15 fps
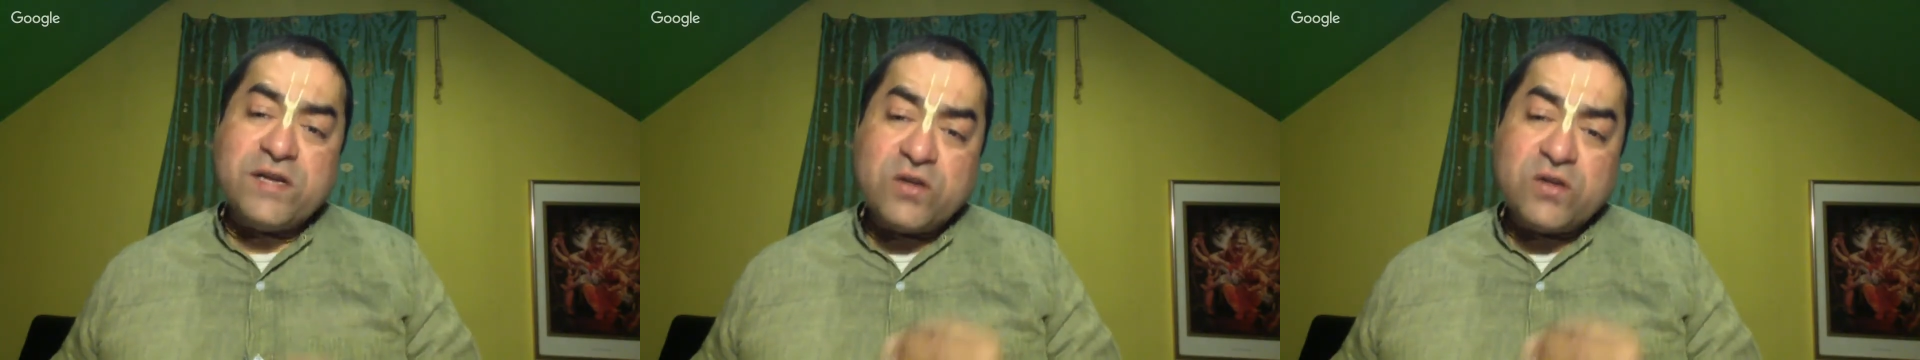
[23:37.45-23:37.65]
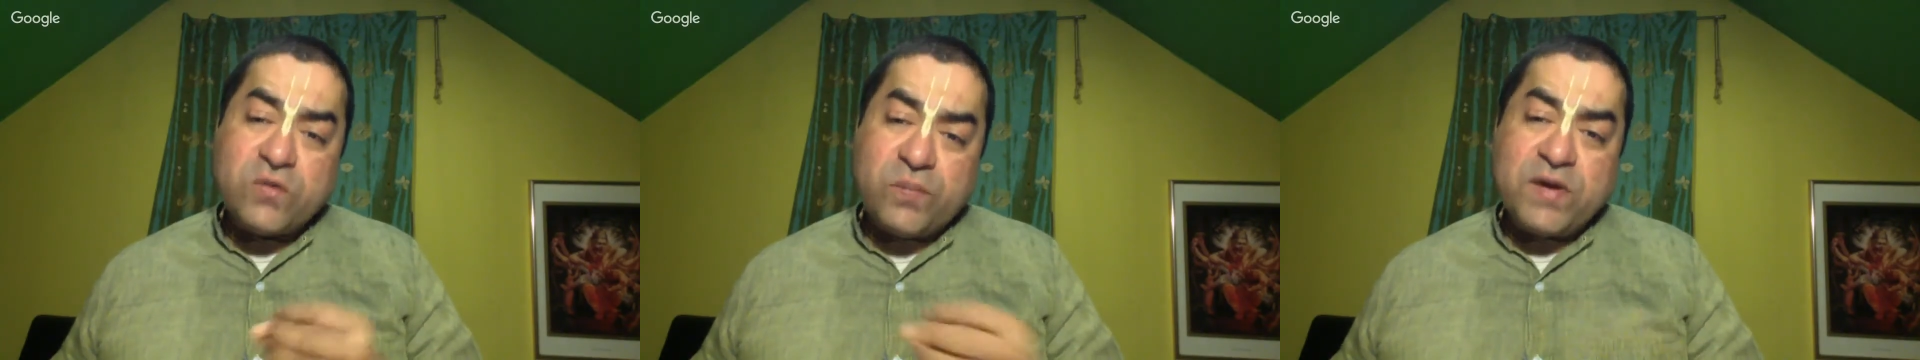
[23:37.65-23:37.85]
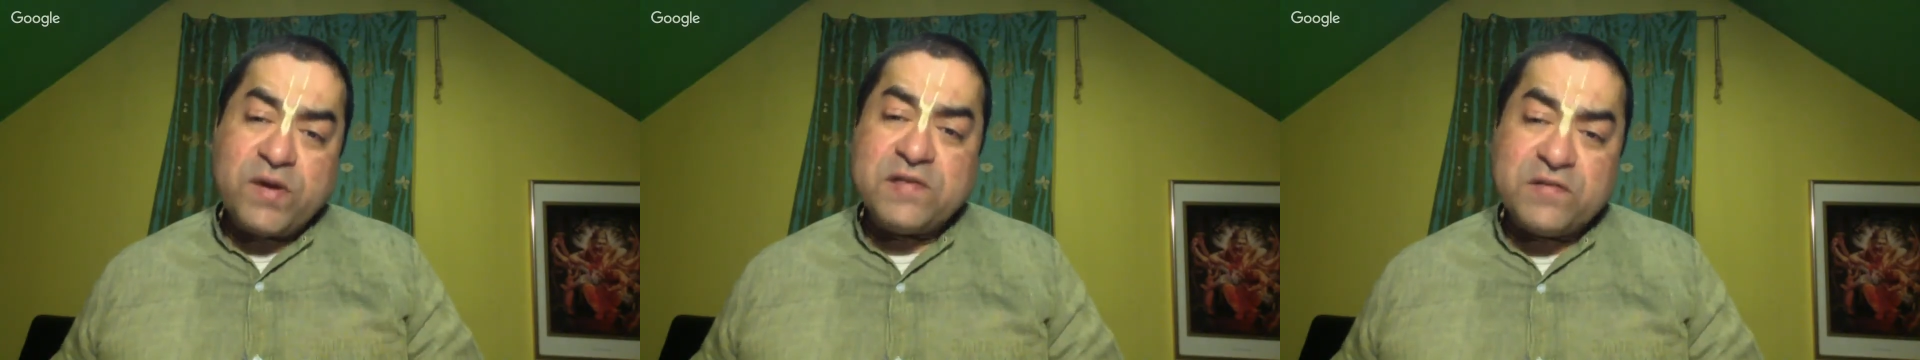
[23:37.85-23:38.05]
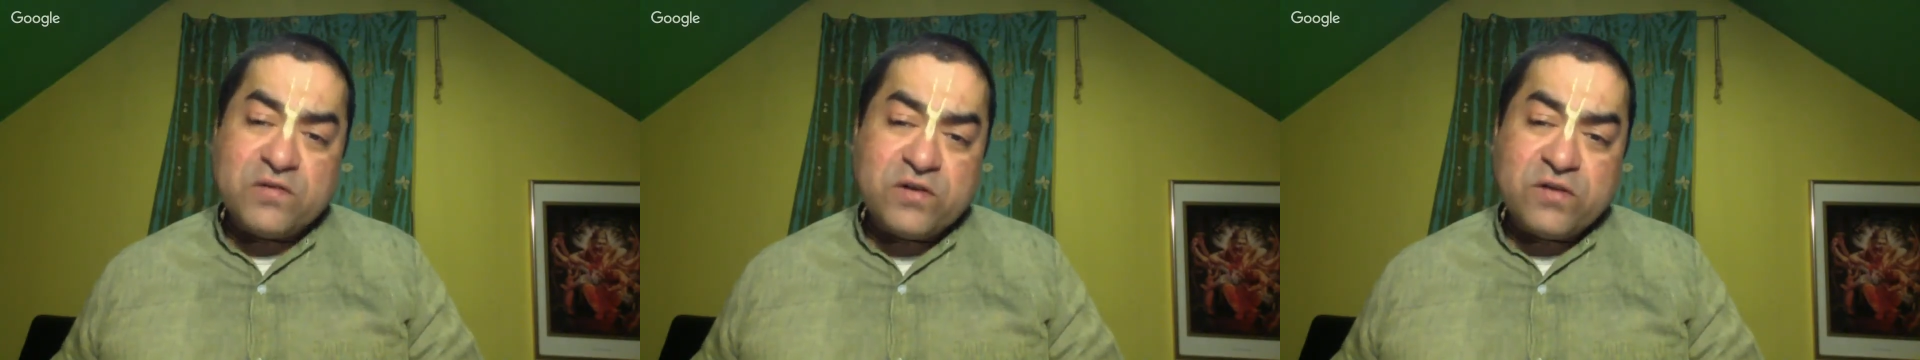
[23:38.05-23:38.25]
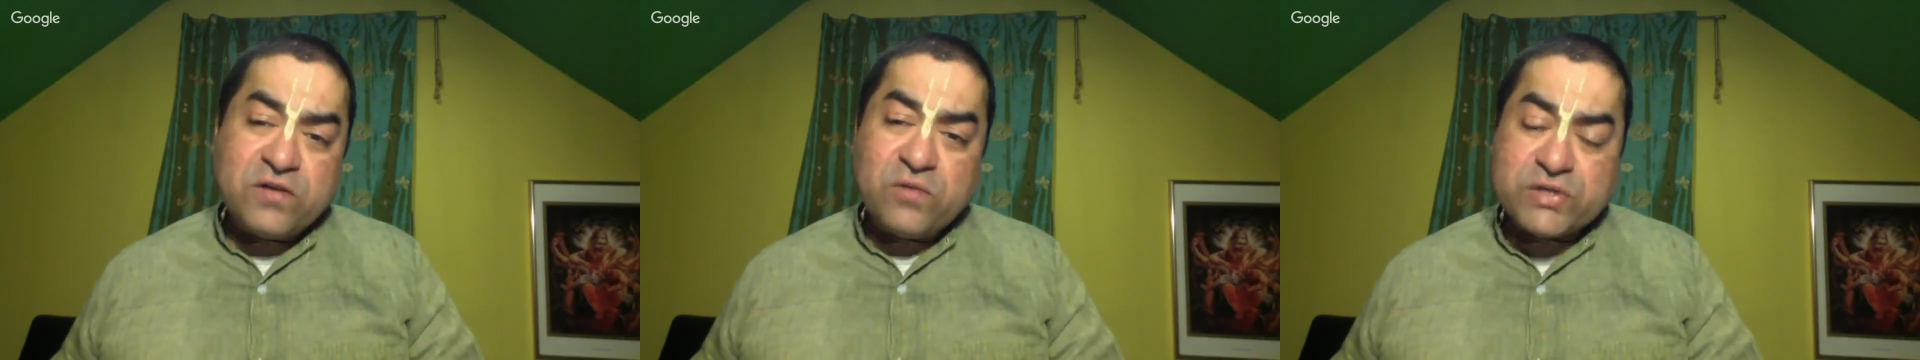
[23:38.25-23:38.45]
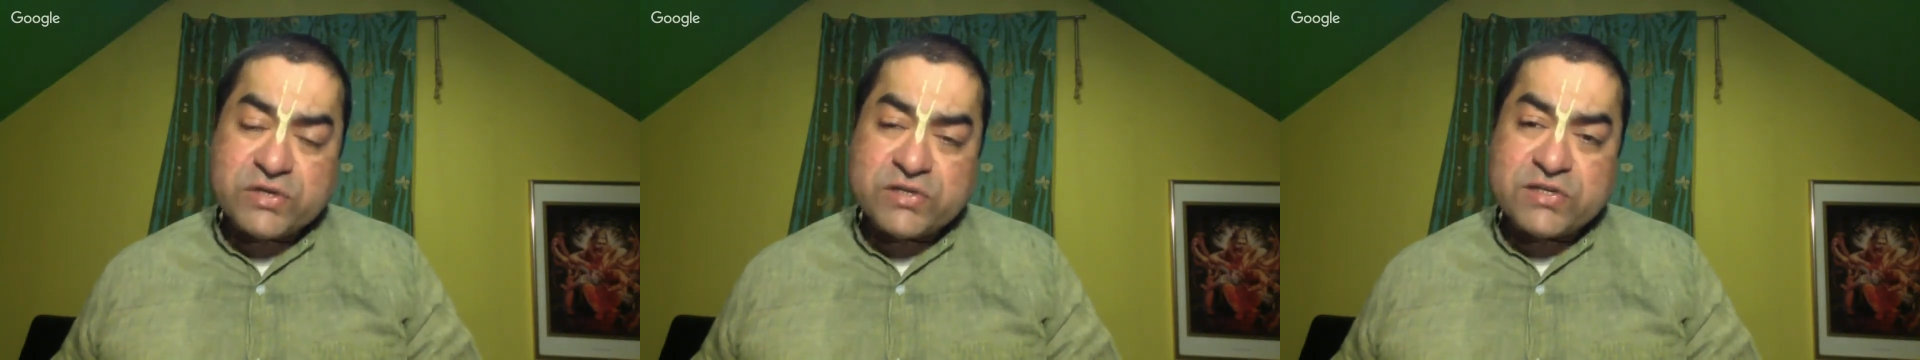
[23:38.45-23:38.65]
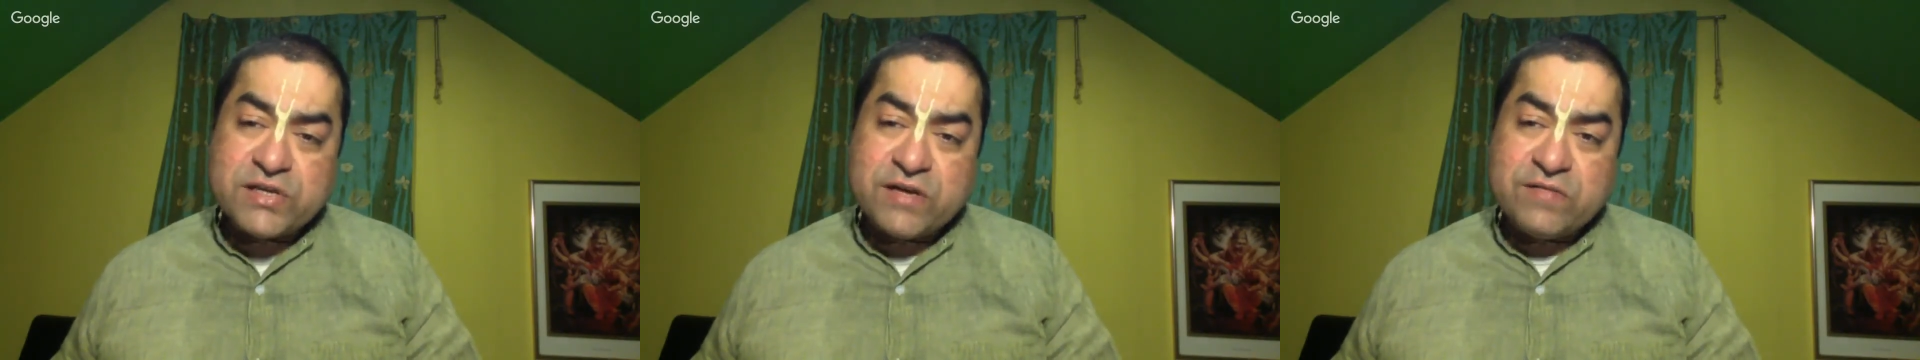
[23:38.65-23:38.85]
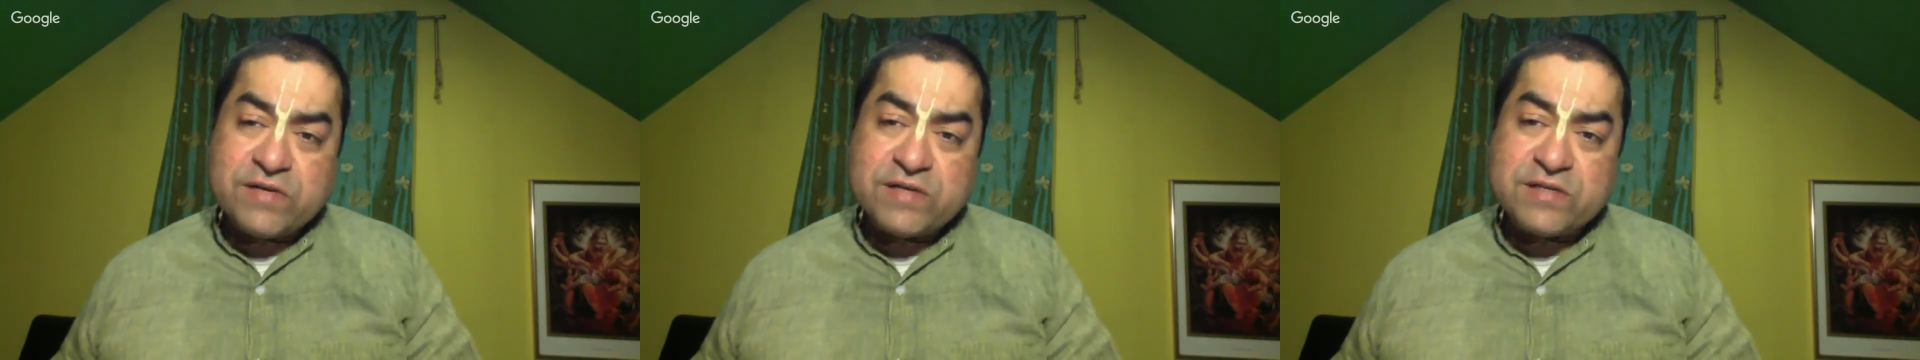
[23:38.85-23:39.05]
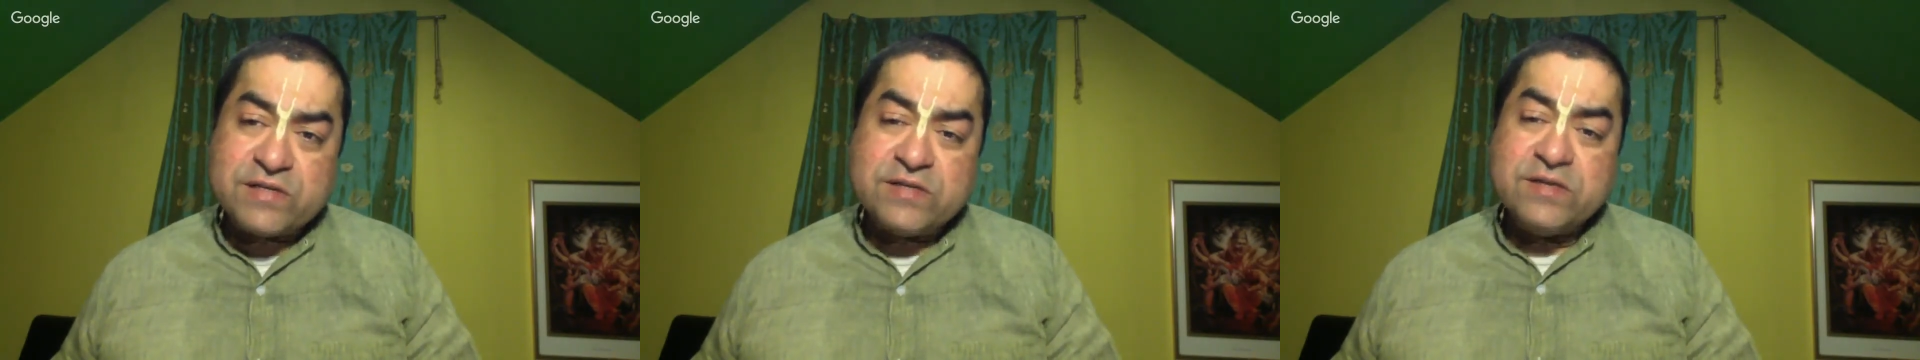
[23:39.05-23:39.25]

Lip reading: to pursue devotional service